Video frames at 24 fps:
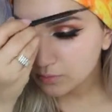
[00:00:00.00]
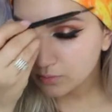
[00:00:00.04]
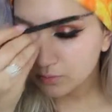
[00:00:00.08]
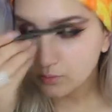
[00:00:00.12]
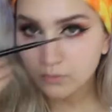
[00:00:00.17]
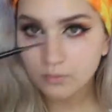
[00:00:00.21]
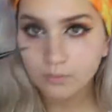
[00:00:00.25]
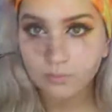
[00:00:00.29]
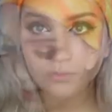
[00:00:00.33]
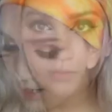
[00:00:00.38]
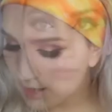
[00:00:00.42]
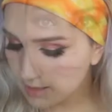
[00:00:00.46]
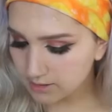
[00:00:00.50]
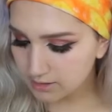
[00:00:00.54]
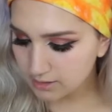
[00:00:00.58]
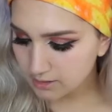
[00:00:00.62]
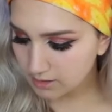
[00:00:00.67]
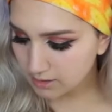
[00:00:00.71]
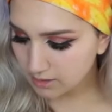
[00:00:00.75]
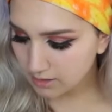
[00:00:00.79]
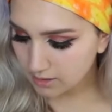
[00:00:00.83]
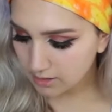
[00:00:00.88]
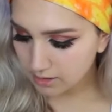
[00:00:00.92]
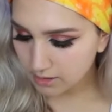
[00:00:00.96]

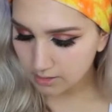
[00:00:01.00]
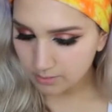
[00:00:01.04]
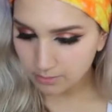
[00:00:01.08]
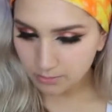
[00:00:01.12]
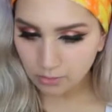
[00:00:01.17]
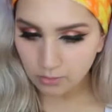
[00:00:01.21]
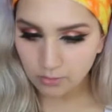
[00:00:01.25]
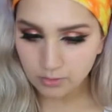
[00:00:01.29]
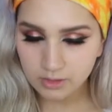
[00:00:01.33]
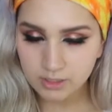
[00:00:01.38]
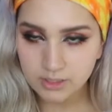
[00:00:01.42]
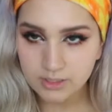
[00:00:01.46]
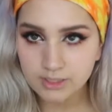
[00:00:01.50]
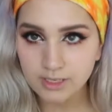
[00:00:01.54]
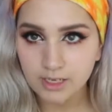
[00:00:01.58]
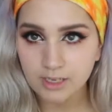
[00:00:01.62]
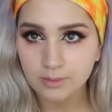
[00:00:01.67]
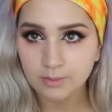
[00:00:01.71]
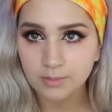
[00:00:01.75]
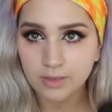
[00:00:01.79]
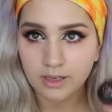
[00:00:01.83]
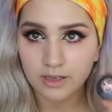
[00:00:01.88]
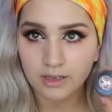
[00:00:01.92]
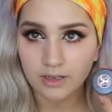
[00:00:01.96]
Lastly, I'm going to take
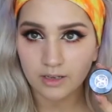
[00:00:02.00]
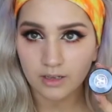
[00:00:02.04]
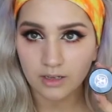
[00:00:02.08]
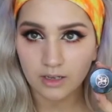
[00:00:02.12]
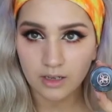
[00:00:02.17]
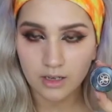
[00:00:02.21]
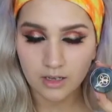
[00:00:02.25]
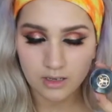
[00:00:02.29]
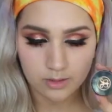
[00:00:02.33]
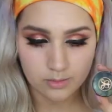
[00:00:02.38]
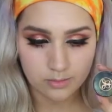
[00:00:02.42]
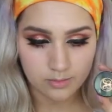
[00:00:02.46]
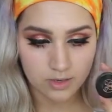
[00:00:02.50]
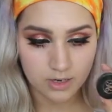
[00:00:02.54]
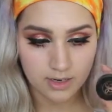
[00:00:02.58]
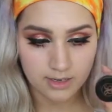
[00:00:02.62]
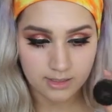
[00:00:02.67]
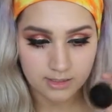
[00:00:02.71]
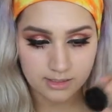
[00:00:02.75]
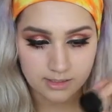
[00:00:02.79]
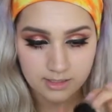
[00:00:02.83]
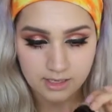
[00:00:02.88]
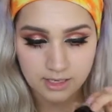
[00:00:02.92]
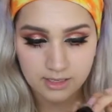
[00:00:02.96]
my
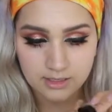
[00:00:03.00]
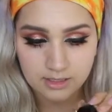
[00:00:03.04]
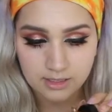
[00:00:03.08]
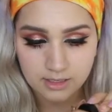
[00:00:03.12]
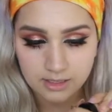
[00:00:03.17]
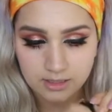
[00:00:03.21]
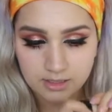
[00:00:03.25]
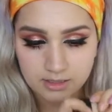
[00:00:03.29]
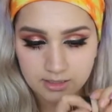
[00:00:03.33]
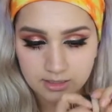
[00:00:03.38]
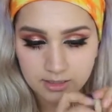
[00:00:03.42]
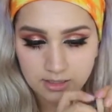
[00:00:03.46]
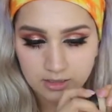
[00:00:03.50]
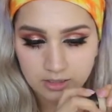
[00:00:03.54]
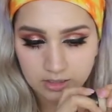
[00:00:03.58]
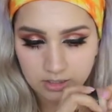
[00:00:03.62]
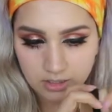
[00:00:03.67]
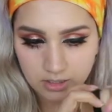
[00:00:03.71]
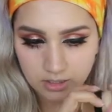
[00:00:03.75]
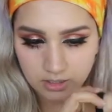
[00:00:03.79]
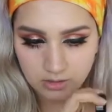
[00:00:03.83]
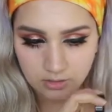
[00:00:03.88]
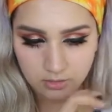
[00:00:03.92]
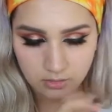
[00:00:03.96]
Anastasia
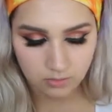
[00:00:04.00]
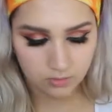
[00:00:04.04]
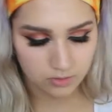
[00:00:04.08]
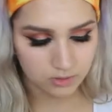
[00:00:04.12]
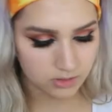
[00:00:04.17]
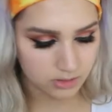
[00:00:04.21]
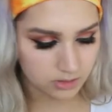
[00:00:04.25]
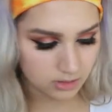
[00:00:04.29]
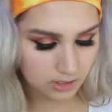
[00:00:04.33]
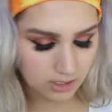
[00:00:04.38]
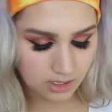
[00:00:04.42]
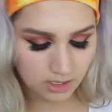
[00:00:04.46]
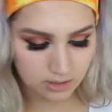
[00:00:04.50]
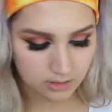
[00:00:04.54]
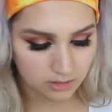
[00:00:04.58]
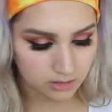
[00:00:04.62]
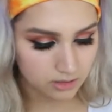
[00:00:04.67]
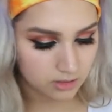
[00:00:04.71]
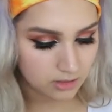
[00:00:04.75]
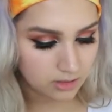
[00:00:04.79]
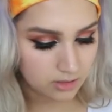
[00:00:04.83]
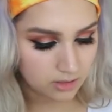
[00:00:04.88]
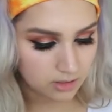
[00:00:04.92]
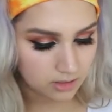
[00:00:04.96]
concealer once again,
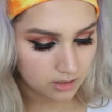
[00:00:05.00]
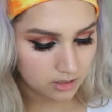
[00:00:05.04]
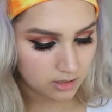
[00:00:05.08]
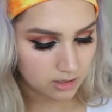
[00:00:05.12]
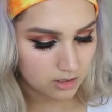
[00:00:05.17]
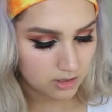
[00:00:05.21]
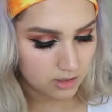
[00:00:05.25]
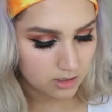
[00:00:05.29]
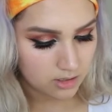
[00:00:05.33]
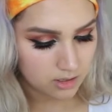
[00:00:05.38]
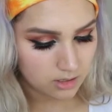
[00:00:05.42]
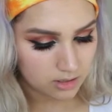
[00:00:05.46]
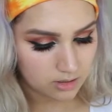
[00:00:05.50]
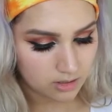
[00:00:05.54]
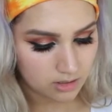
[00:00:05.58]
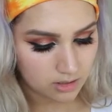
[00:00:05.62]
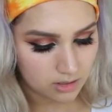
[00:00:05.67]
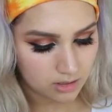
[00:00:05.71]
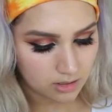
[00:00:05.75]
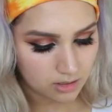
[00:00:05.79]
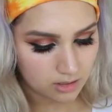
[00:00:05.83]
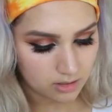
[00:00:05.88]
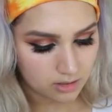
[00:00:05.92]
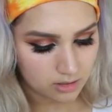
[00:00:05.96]
and
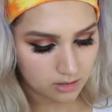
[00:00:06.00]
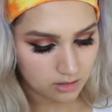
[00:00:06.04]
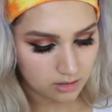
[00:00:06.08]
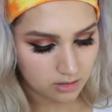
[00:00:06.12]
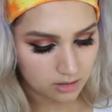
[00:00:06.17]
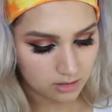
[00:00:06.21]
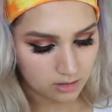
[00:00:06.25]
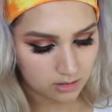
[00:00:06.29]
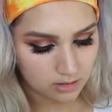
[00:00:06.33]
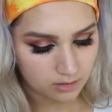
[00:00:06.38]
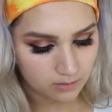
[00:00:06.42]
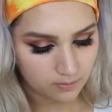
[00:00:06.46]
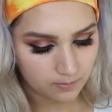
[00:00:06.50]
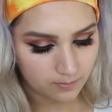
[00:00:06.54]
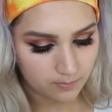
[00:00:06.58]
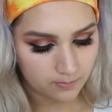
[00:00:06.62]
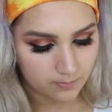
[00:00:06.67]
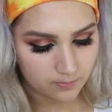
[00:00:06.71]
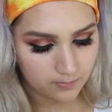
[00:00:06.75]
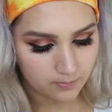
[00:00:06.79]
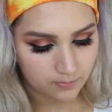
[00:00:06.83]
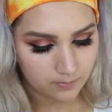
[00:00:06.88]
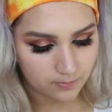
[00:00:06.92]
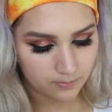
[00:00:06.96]
then
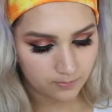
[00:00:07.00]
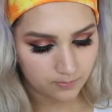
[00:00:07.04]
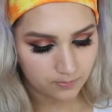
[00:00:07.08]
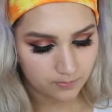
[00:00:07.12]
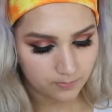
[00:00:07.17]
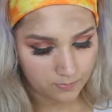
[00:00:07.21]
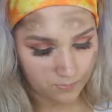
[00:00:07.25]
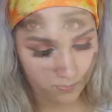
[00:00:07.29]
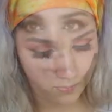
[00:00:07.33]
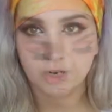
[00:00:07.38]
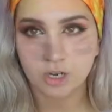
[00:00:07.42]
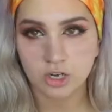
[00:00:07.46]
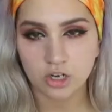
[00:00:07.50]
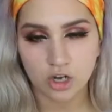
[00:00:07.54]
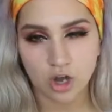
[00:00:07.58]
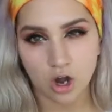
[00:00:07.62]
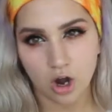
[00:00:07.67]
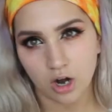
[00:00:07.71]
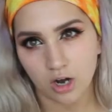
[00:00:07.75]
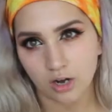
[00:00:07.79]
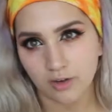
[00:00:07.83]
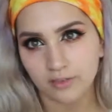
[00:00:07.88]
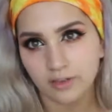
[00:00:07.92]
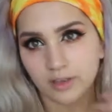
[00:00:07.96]
I'm not
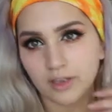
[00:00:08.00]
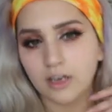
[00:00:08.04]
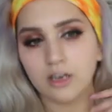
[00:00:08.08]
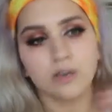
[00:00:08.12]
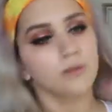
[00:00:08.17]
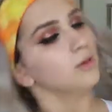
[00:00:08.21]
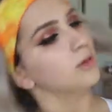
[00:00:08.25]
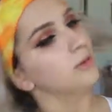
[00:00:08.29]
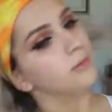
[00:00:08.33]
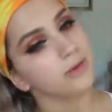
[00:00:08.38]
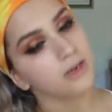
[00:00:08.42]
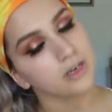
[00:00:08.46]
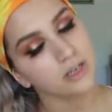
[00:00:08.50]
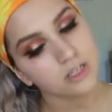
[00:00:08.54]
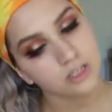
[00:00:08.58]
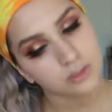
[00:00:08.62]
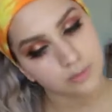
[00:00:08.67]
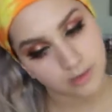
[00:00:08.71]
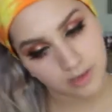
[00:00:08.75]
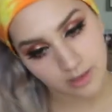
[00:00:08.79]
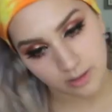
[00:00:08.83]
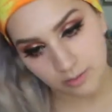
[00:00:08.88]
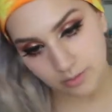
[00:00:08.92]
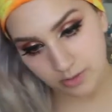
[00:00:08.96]
carving out my brows,
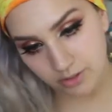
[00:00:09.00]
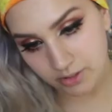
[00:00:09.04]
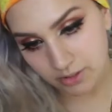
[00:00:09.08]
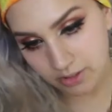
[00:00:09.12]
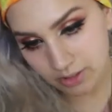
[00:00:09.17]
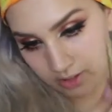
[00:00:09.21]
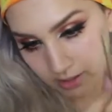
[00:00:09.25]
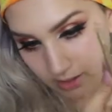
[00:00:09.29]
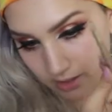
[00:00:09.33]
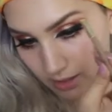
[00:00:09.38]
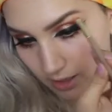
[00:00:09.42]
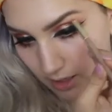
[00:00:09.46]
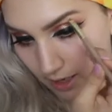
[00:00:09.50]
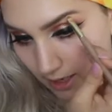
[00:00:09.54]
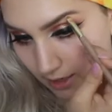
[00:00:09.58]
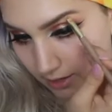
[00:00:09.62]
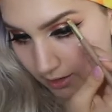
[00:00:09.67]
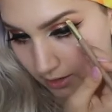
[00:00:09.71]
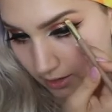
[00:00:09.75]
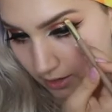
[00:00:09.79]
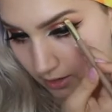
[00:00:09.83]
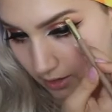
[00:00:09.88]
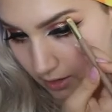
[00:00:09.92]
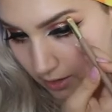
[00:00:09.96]
but I'm just
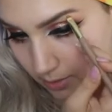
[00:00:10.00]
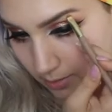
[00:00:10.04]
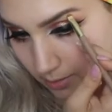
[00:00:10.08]
adding a